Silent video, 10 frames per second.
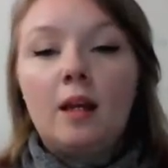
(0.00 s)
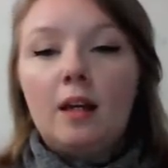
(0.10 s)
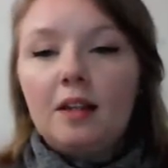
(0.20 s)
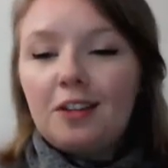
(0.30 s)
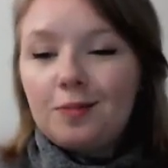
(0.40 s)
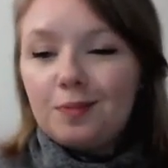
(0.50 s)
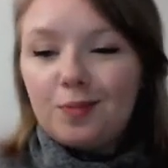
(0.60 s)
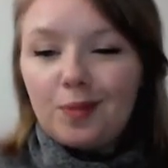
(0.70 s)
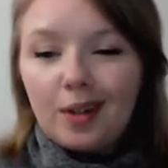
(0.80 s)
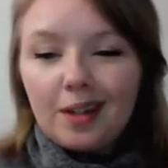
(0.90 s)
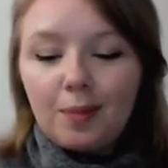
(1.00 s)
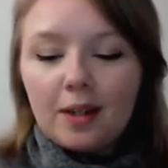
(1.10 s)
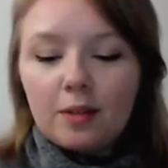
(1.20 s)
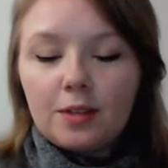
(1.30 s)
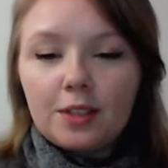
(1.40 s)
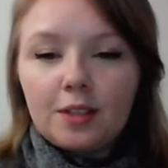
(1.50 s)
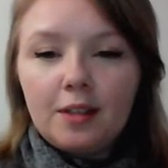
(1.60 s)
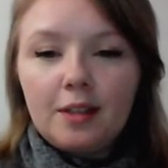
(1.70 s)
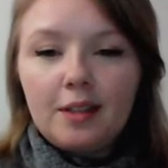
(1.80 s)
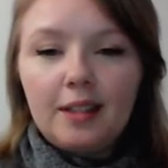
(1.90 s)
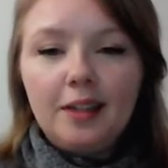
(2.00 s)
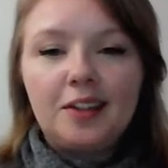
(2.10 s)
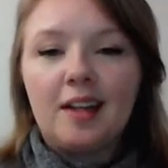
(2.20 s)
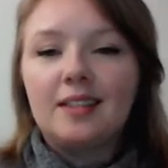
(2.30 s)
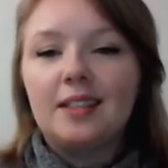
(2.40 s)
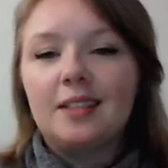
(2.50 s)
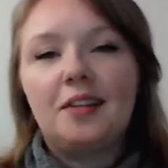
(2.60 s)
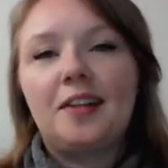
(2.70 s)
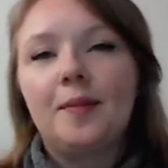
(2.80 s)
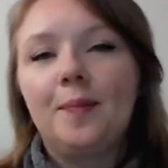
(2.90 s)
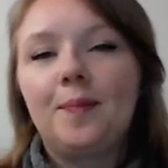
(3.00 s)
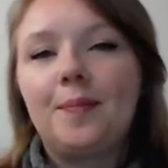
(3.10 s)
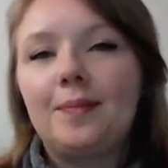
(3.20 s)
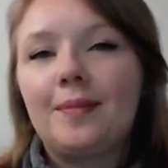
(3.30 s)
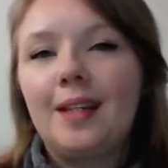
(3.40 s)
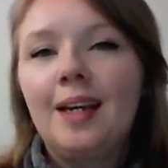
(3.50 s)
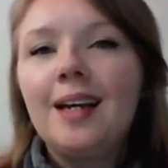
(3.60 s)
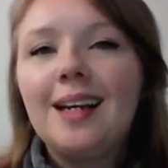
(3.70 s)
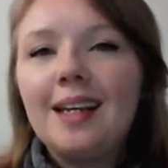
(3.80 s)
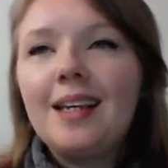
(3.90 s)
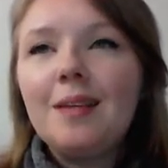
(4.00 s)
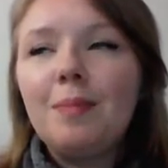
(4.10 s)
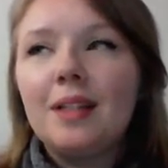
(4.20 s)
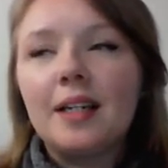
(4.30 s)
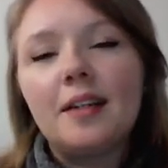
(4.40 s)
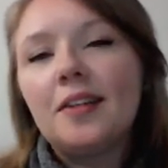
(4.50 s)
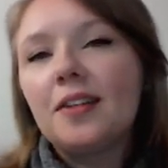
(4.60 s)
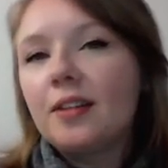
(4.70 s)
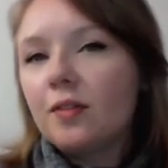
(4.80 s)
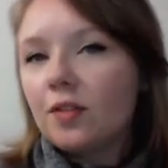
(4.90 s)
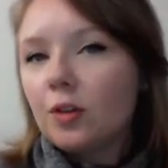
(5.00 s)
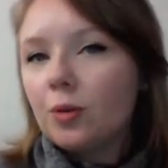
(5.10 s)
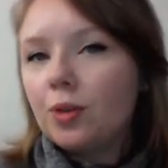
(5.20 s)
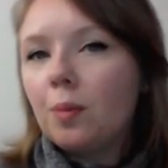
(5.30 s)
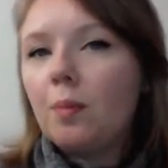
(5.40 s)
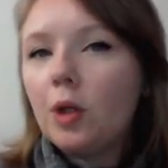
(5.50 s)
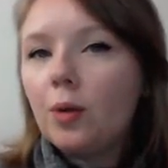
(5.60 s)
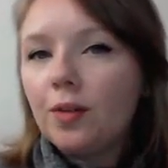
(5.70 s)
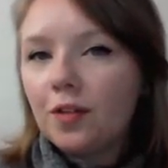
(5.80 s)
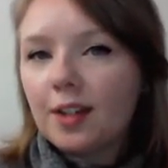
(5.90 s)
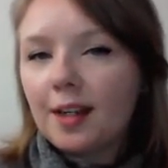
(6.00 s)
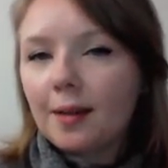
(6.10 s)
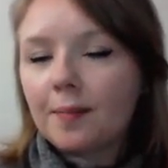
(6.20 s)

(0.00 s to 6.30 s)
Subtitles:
So what about this sentence? He plays the flute beautifully.